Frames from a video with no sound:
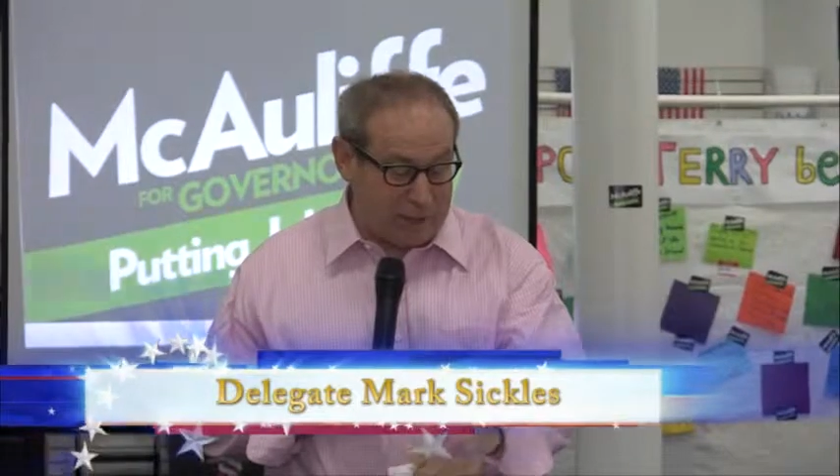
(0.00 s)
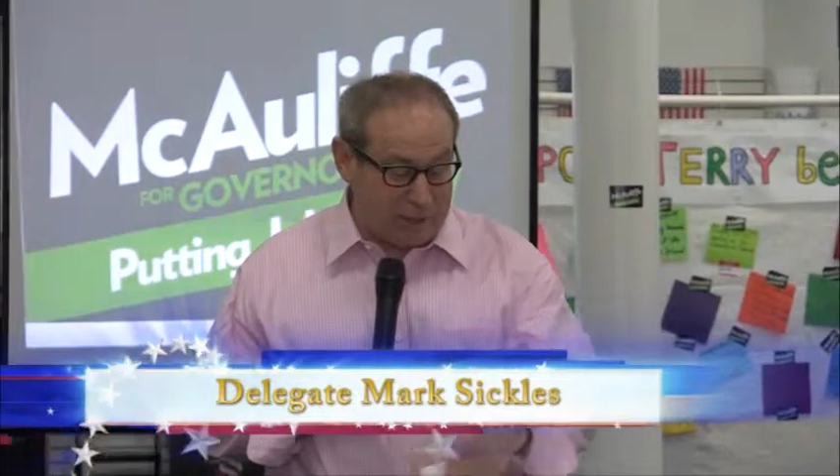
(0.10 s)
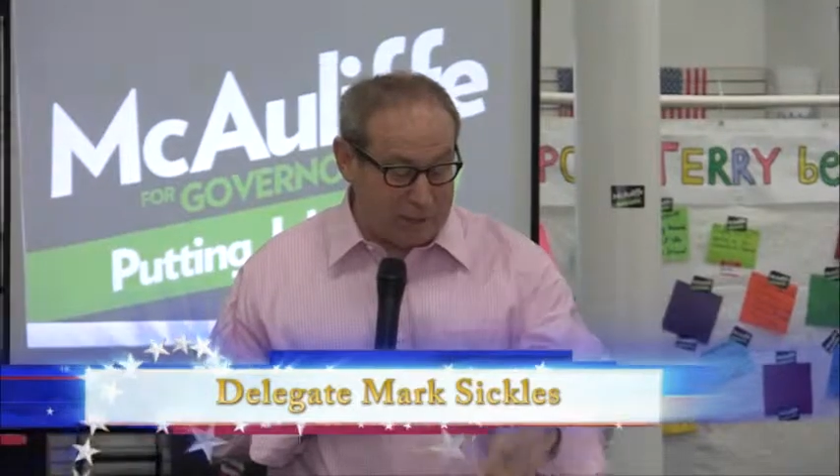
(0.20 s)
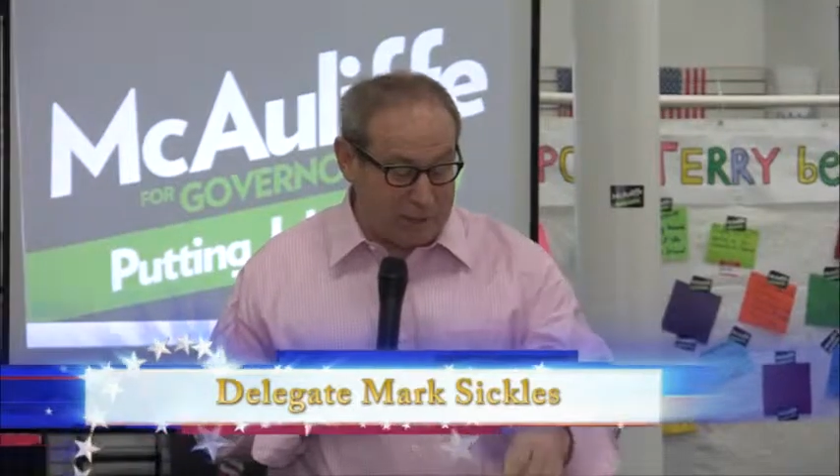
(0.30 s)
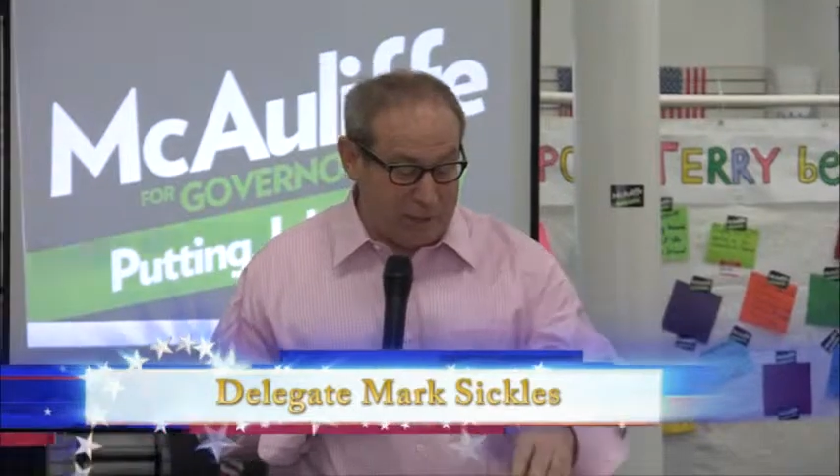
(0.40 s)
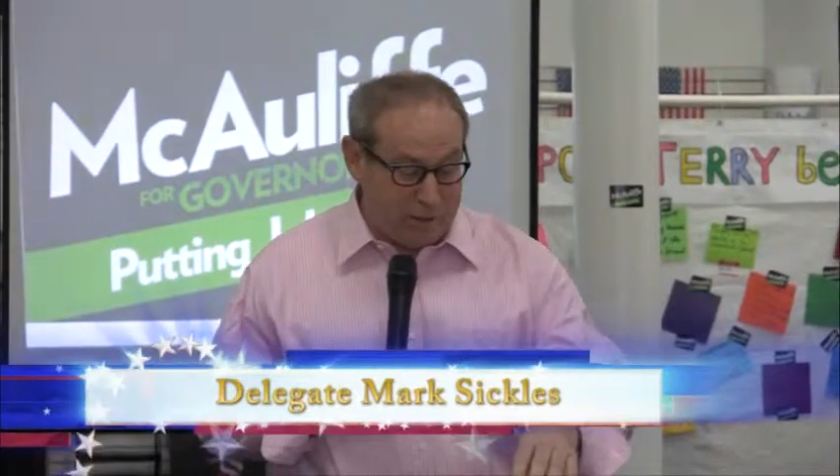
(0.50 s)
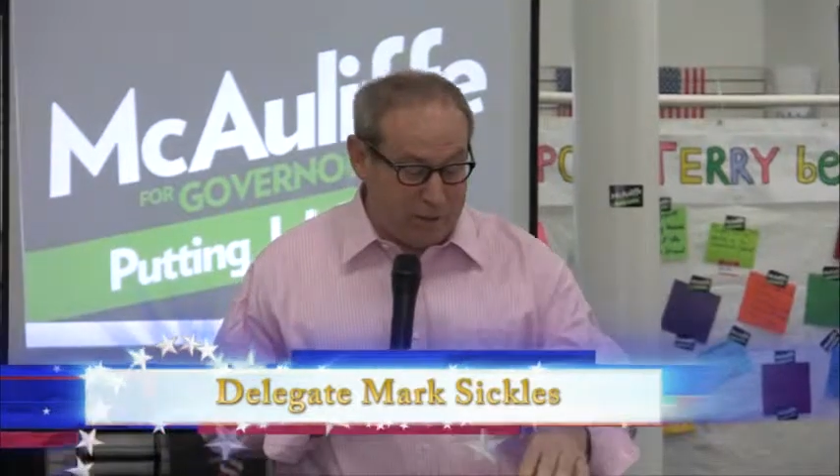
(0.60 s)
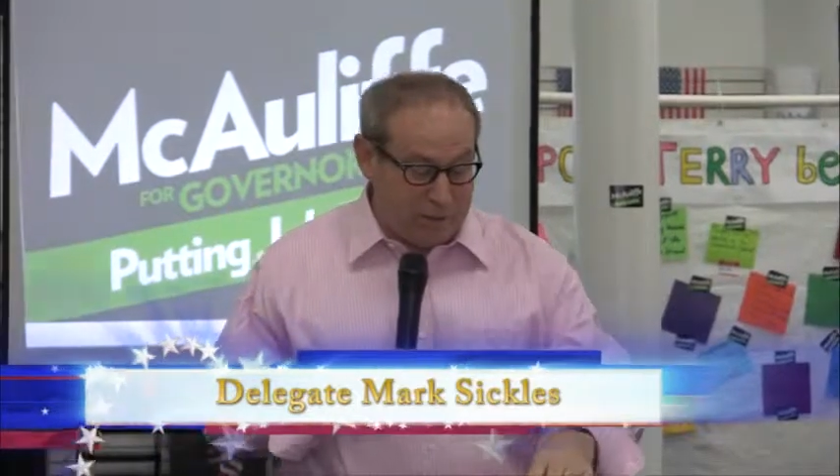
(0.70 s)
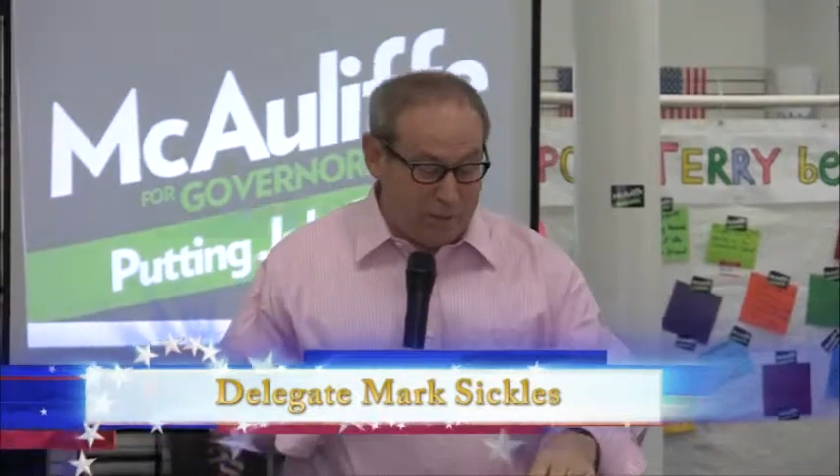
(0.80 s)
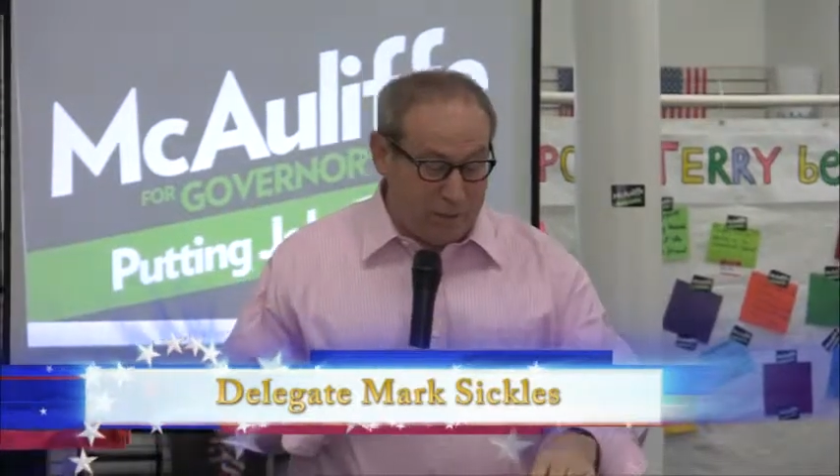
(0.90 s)
country
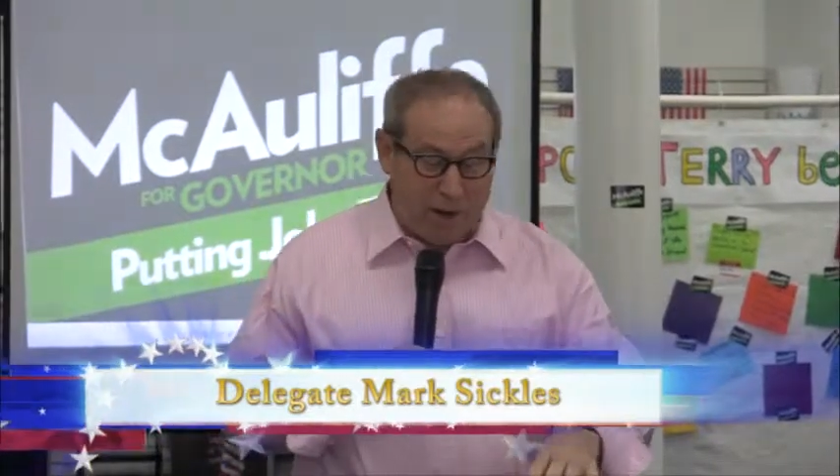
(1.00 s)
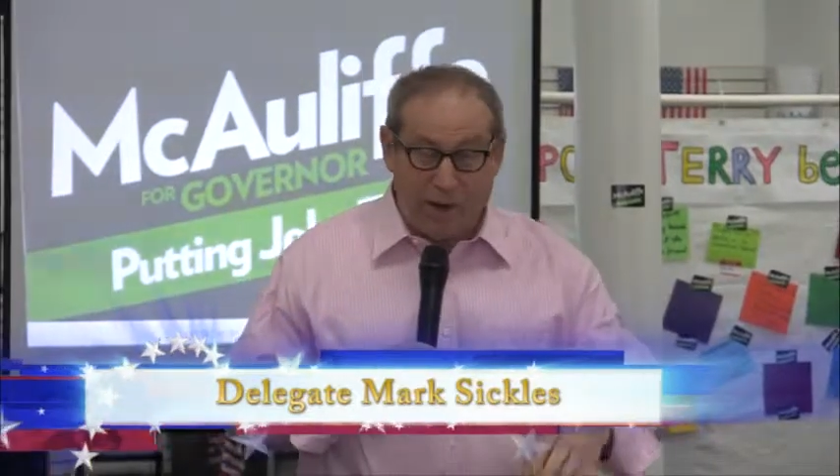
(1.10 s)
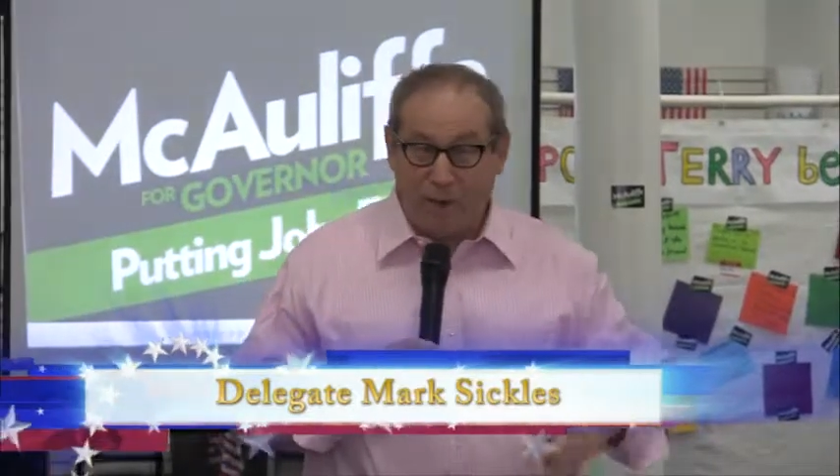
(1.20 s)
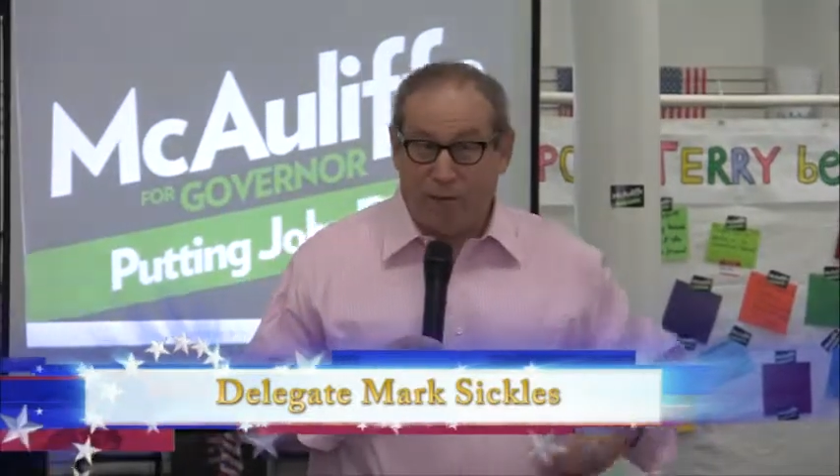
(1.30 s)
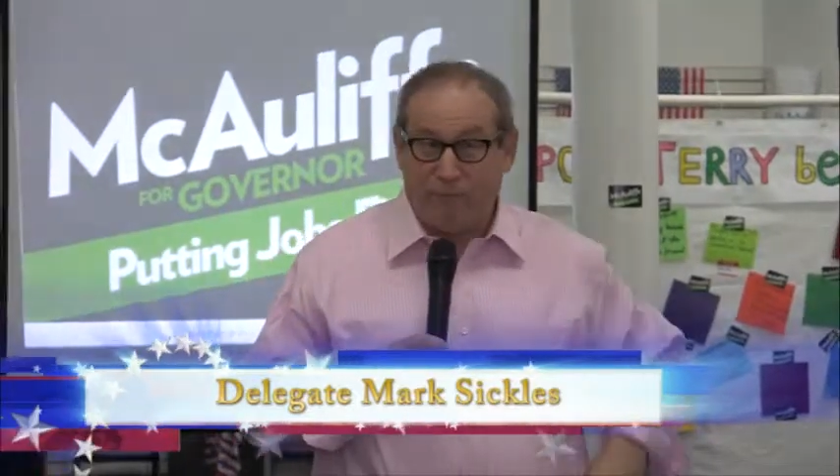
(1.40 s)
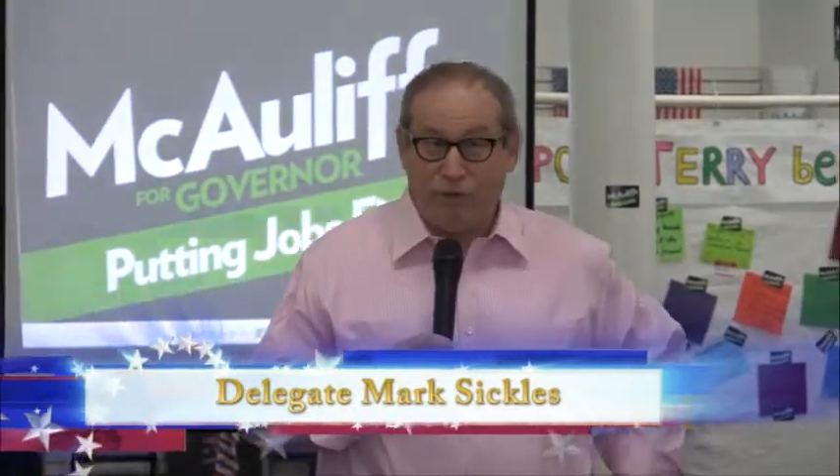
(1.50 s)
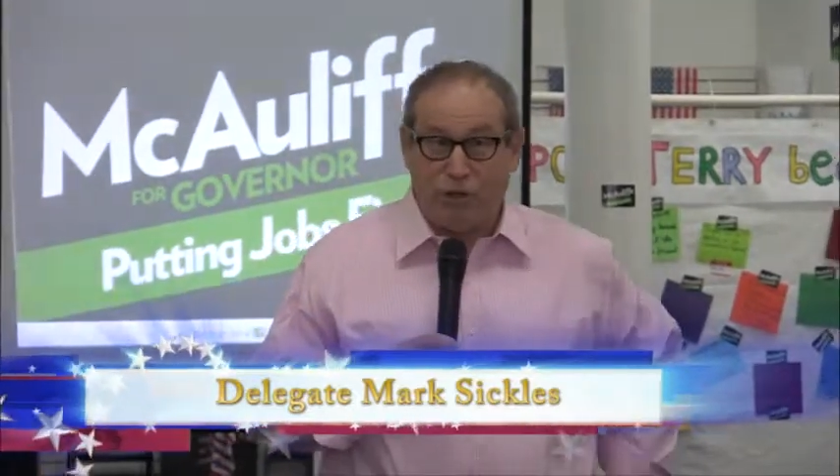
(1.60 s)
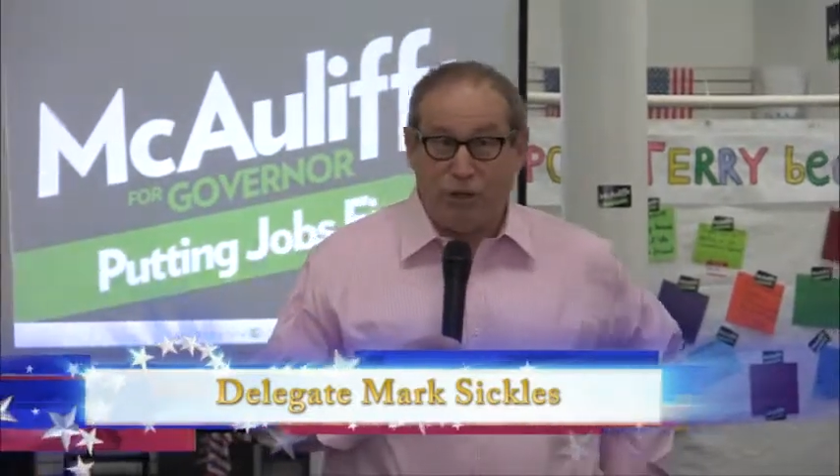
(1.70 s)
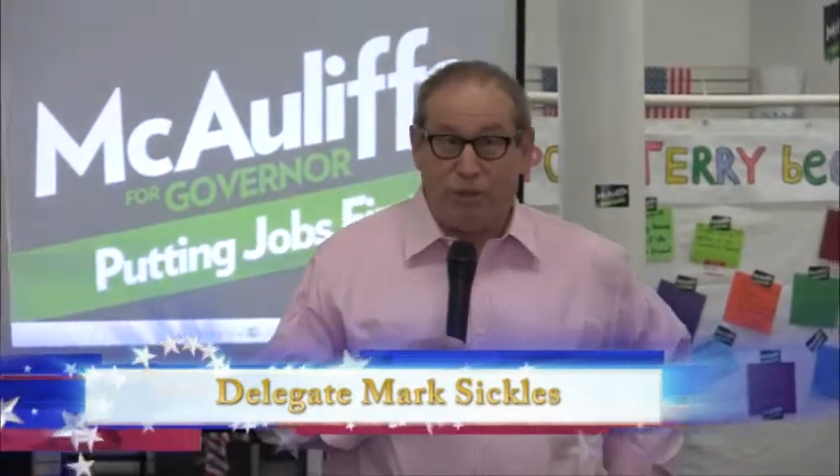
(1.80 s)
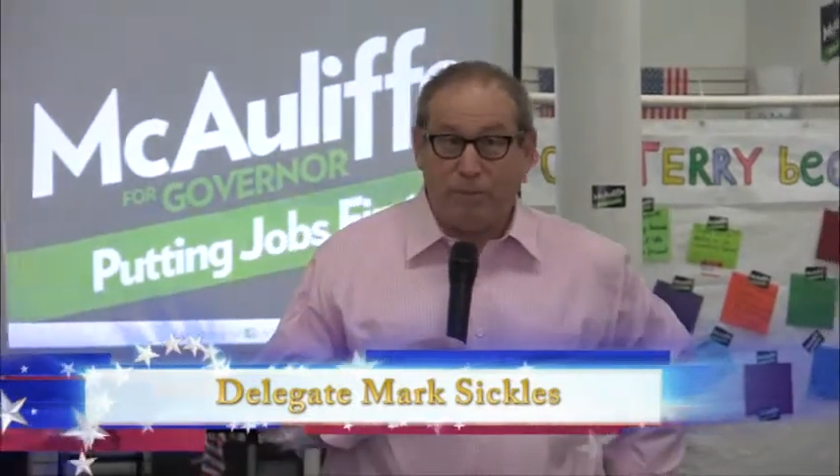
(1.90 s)
right here in
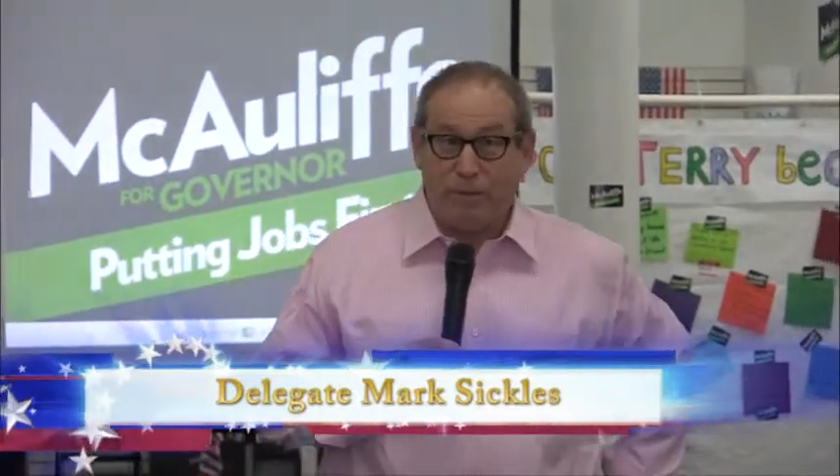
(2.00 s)
Virginia.